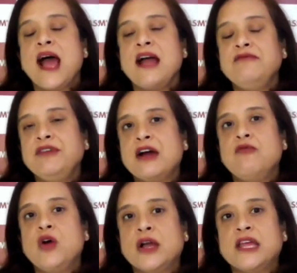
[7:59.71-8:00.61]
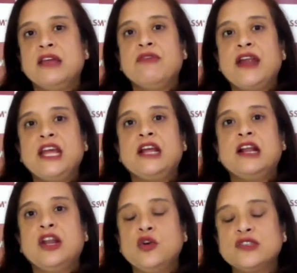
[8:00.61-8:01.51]
And we are working very
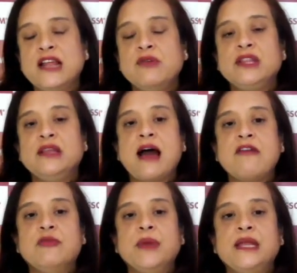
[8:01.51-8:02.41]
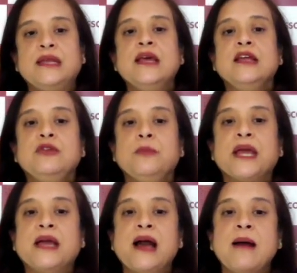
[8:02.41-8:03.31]
closely with the government to
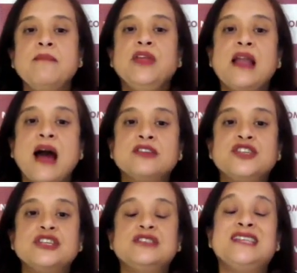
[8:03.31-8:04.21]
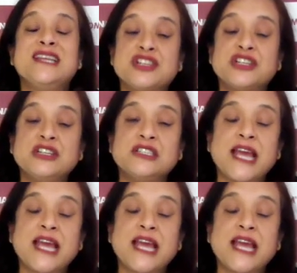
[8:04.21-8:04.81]
become the largest digital